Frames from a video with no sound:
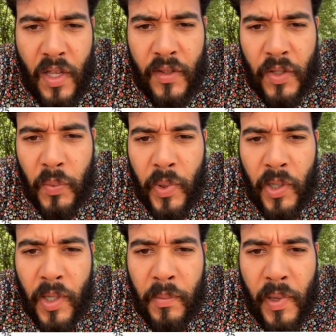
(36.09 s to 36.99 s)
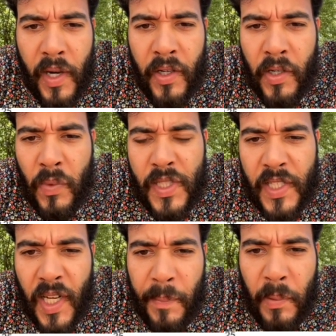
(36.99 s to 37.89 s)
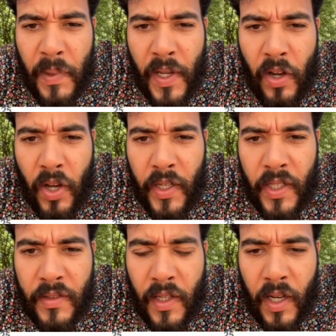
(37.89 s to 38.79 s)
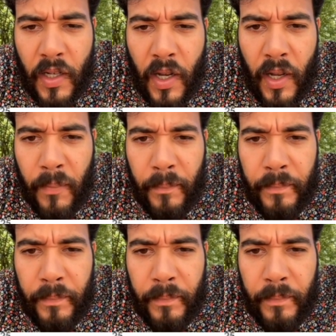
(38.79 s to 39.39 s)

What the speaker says: the real competitor was TampaBayAwning.com.